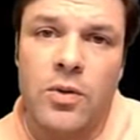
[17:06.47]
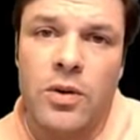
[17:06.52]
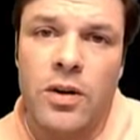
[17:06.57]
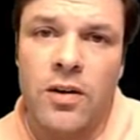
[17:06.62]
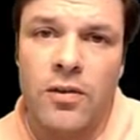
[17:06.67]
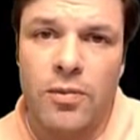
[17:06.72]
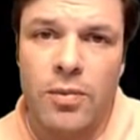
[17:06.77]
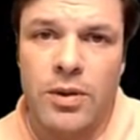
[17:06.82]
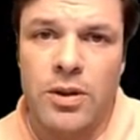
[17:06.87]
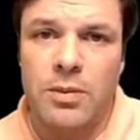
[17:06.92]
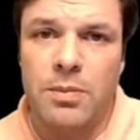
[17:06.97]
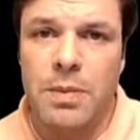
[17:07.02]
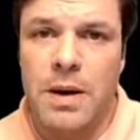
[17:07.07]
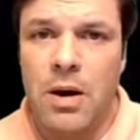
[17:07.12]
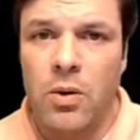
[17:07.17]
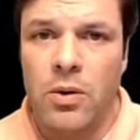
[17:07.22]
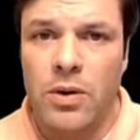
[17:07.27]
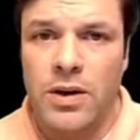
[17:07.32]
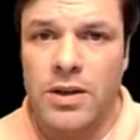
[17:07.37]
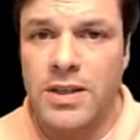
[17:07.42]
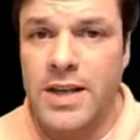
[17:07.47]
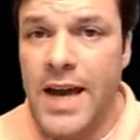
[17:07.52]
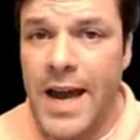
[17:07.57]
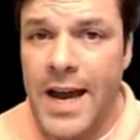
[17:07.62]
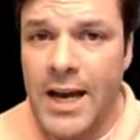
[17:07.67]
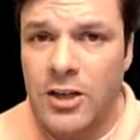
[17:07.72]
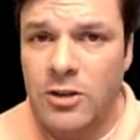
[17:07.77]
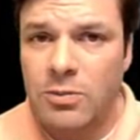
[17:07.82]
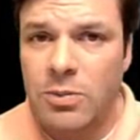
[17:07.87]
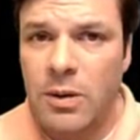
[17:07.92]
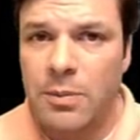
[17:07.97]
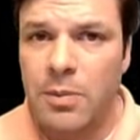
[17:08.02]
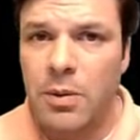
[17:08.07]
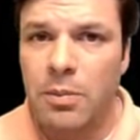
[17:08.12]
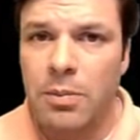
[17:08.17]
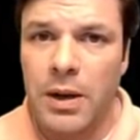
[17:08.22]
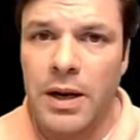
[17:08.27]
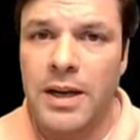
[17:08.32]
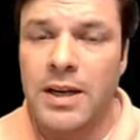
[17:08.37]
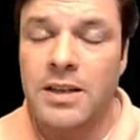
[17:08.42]
federal government the power to tax
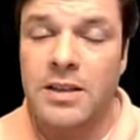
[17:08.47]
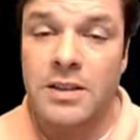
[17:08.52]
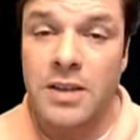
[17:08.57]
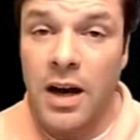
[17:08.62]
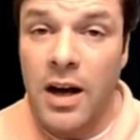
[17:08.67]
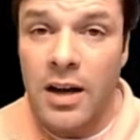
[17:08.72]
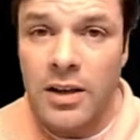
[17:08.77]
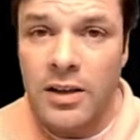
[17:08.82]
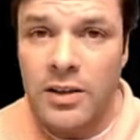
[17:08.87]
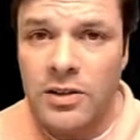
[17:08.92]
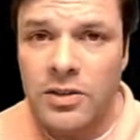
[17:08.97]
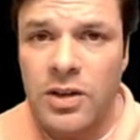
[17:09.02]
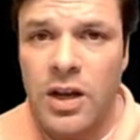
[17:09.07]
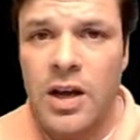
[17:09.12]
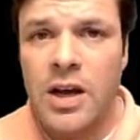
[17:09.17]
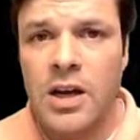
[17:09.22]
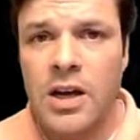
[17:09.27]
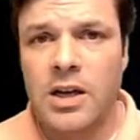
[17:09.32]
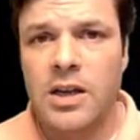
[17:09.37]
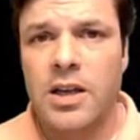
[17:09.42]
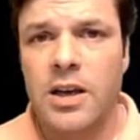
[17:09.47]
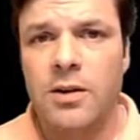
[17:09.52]
people, but it does